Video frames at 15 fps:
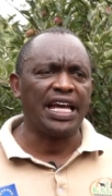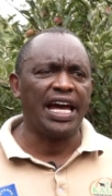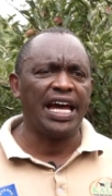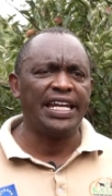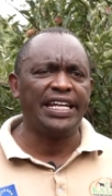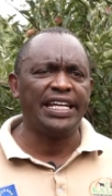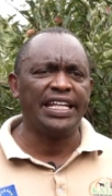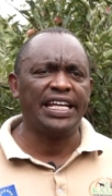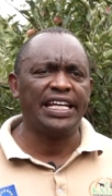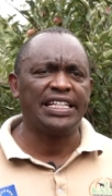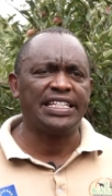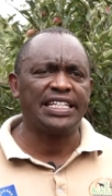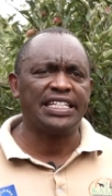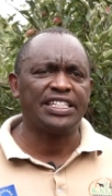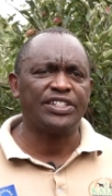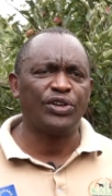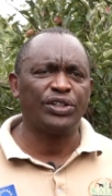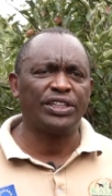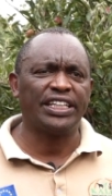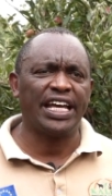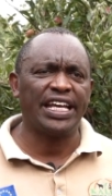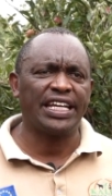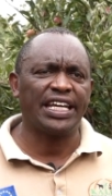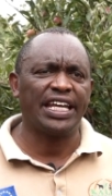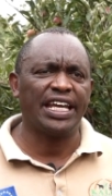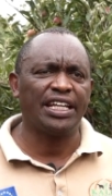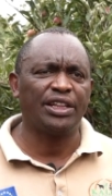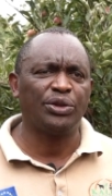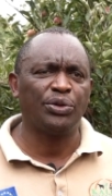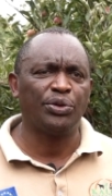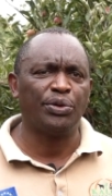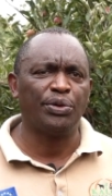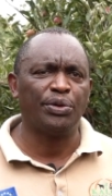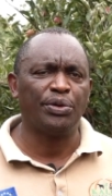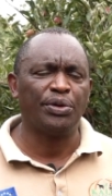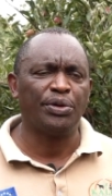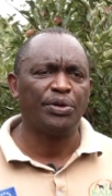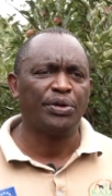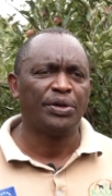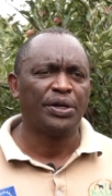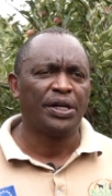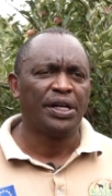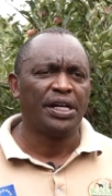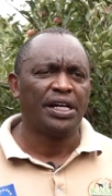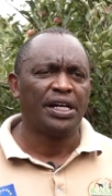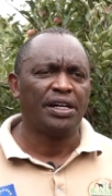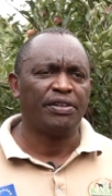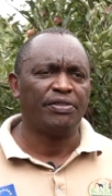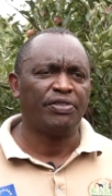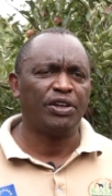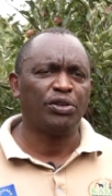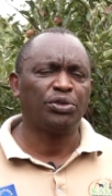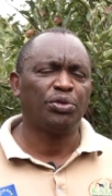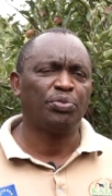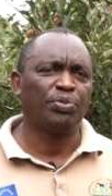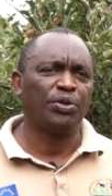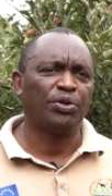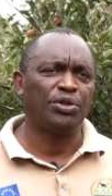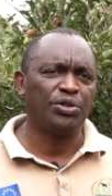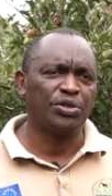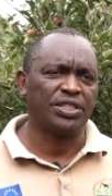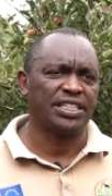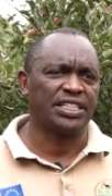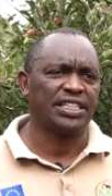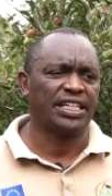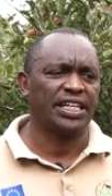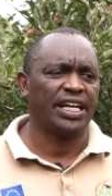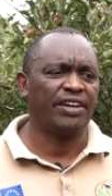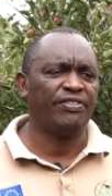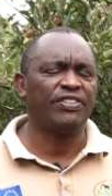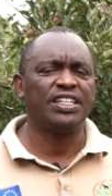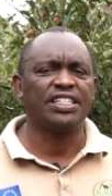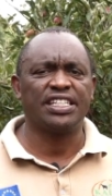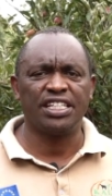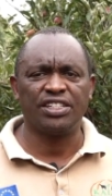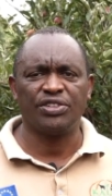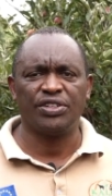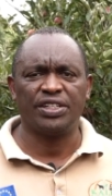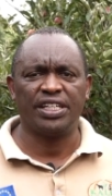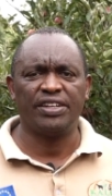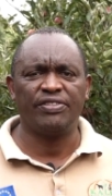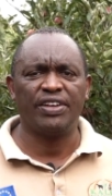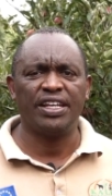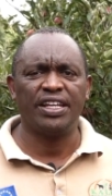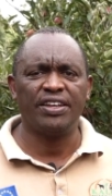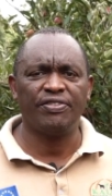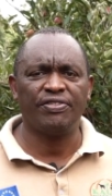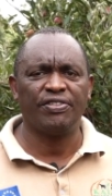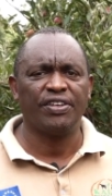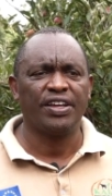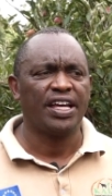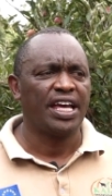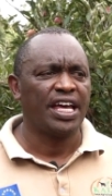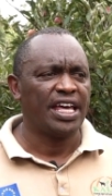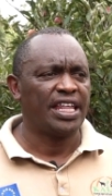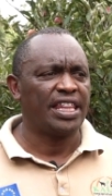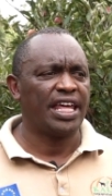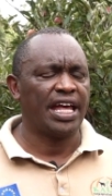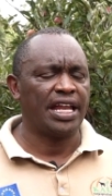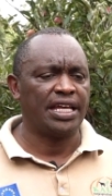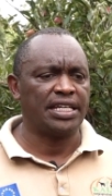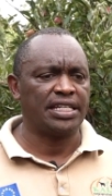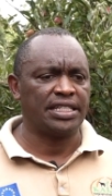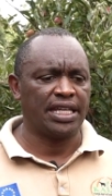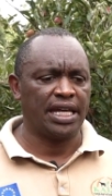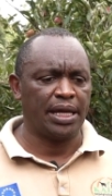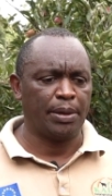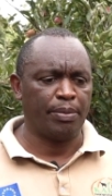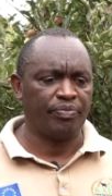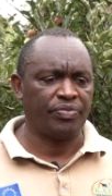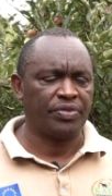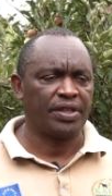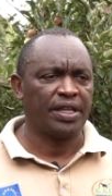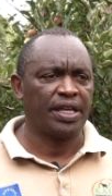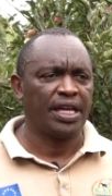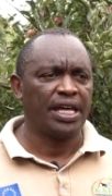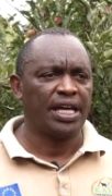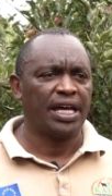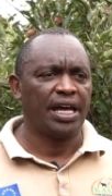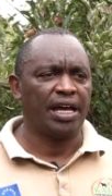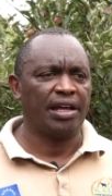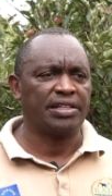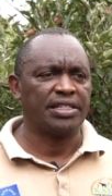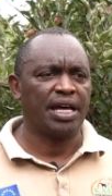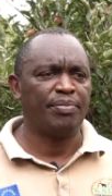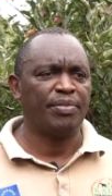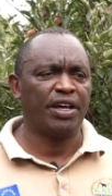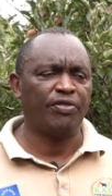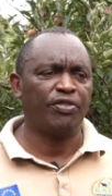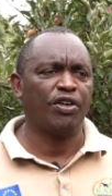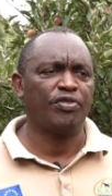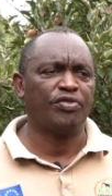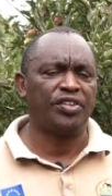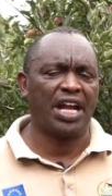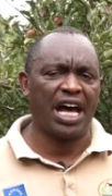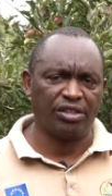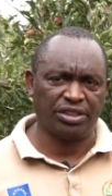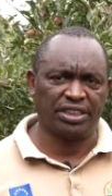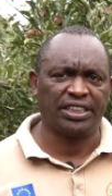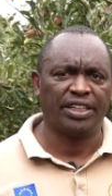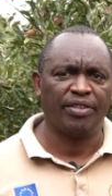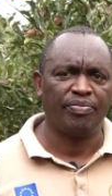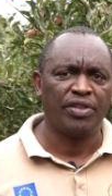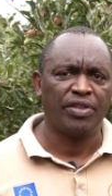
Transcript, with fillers: and it is not likely to uh, fail to produce every season, even if there is um, uh, some level of drought.